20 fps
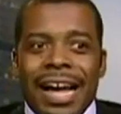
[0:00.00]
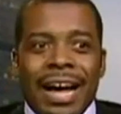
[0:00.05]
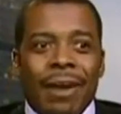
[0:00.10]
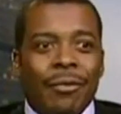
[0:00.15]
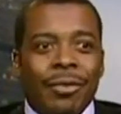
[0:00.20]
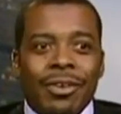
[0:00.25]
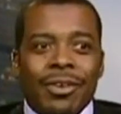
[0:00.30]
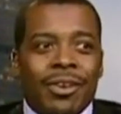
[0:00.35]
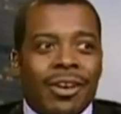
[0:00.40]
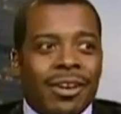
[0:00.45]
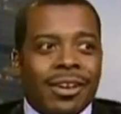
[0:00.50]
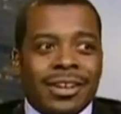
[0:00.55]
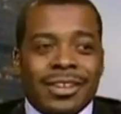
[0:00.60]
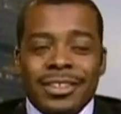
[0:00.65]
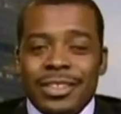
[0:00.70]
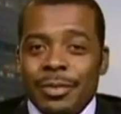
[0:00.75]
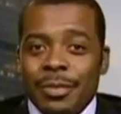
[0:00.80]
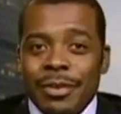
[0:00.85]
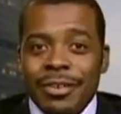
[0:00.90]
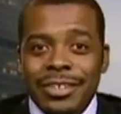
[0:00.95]
wouldn't call it
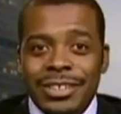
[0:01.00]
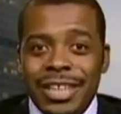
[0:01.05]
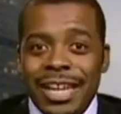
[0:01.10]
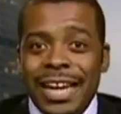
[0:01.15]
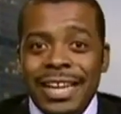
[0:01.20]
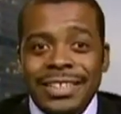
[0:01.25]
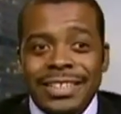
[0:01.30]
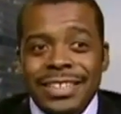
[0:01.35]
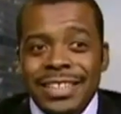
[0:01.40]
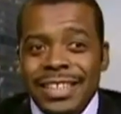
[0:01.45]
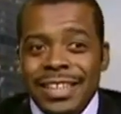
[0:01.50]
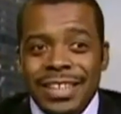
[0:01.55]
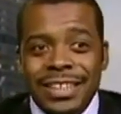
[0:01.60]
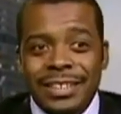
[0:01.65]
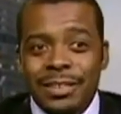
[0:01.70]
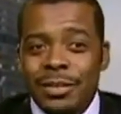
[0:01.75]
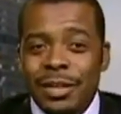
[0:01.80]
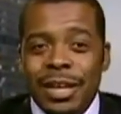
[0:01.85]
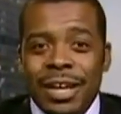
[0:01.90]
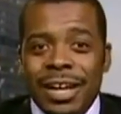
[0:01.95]
conspiracy. I see it
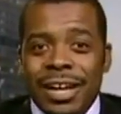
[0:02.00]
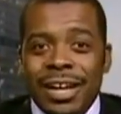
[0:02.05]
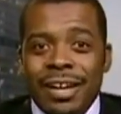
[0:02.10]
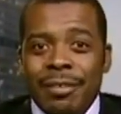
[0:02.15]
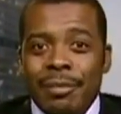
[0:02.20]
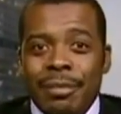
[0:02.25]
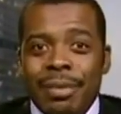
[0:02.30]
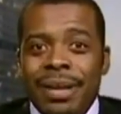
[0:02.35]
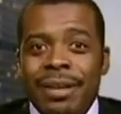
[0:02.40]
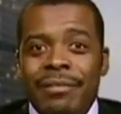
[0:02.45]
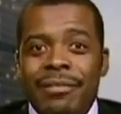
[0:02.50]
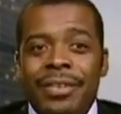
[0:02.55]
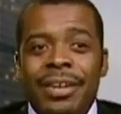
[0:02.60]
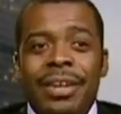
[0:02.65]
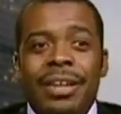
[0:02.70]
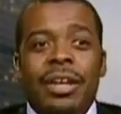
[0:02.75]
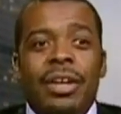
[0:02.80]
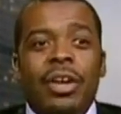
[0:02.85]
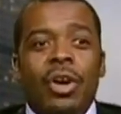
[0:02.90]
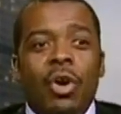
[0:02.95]
as plain
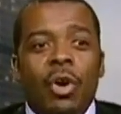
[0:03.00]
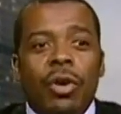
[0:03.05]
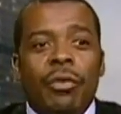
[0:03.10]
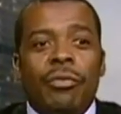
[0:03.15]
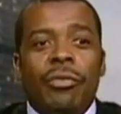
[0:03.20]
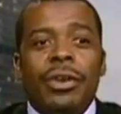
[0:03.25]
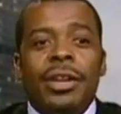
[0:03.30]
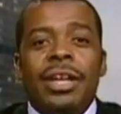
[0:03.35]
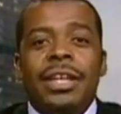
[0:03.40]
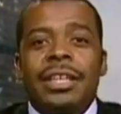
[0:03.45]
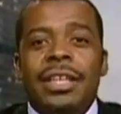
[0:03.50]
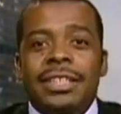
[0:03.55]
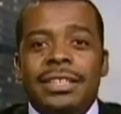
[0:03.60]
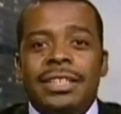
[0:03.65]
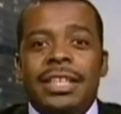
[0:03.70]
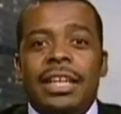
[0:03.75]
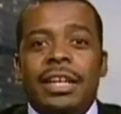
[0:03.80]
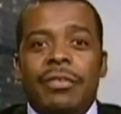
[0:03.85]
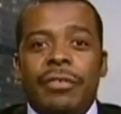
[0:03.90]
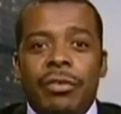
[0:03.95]
vanilla. Let's
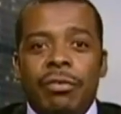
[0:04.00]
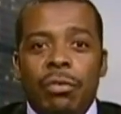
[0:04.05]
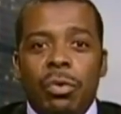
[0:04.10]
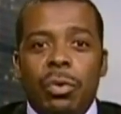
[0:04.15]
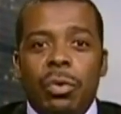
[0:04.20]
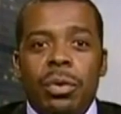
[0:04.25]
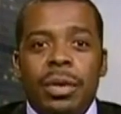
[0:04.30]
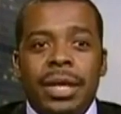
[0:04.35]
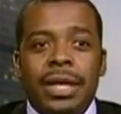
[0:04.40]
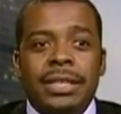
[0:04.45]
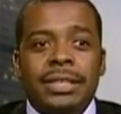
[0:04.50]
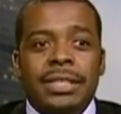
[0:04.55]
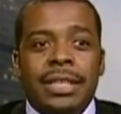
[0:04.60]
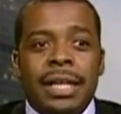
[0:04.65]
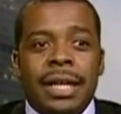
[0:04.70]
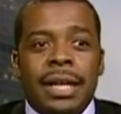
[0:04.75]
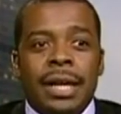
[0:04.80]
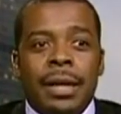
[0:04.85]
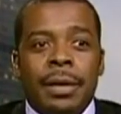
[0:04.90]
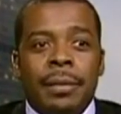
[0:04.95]
take of a rule as
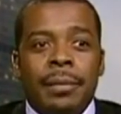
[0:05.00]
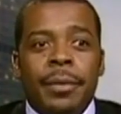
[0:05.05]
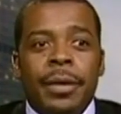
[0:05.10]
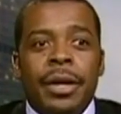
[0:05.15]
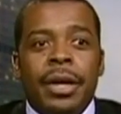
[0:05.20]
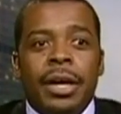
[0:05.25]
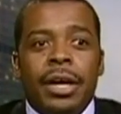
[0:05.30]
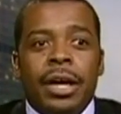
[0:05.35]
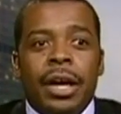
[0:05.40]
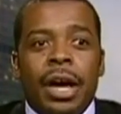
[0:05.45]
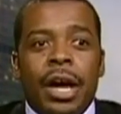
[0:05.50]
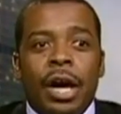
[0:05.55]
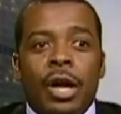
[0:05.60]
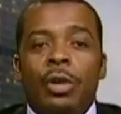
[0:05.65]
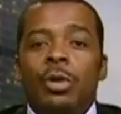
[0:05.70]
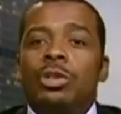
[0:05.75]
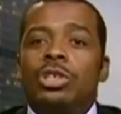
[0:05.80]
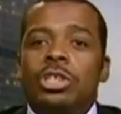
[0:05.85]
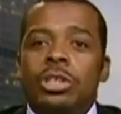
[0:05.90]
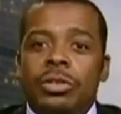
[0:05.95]
you
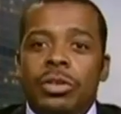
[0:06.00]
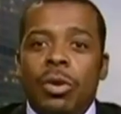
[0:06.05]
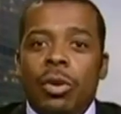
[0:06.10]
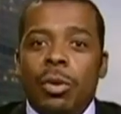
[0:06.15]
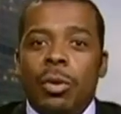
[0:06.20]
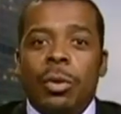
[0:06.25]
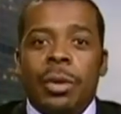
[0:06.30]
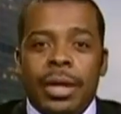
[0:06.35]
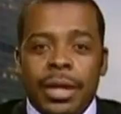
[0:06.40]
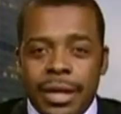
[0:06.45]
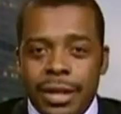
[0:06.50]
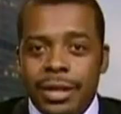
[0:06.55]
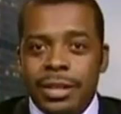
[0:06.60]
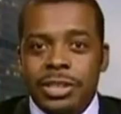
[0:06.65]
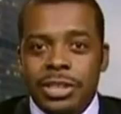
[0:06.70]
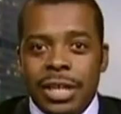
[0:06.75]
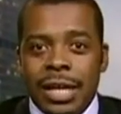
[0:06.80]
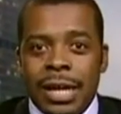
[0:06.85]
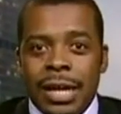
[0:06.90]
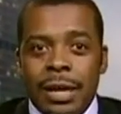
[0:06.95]
should go and get a
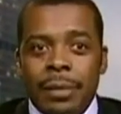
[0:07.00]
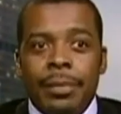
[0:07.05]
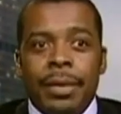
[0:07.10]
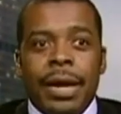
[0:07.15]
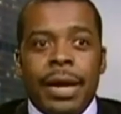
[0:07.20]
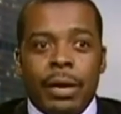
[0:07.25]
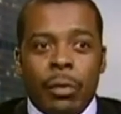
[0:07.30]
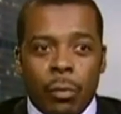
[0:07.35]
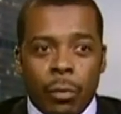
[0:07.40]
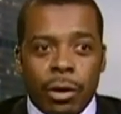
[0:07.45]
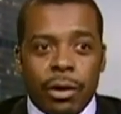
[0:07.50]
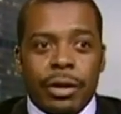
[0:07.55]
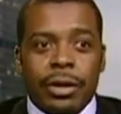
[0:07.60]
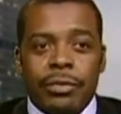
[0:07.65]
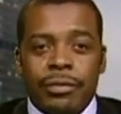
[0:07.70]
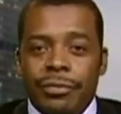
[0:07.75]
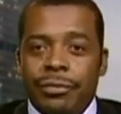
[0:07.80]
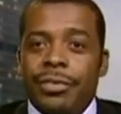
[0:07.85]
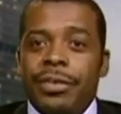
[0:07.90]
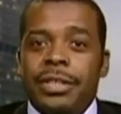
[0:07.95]
job and work
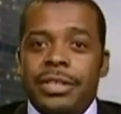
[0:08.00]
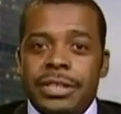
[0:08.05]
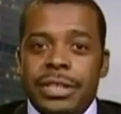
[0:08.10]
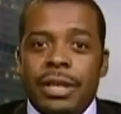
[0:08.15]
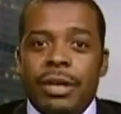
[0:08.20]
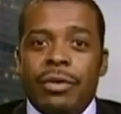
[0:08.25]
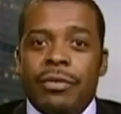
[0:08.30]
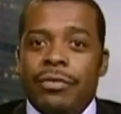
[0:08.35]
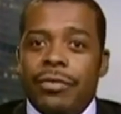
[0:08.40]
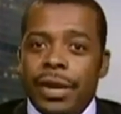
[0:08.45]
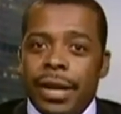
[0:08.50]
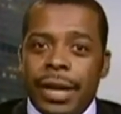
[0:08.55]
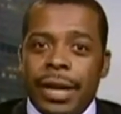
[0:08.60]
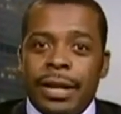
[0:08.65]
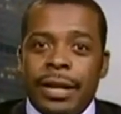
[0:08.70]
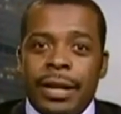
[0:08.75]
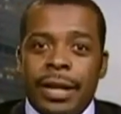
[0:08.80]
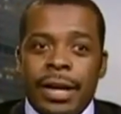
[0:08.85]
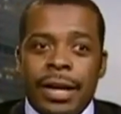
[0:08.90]
for yourself and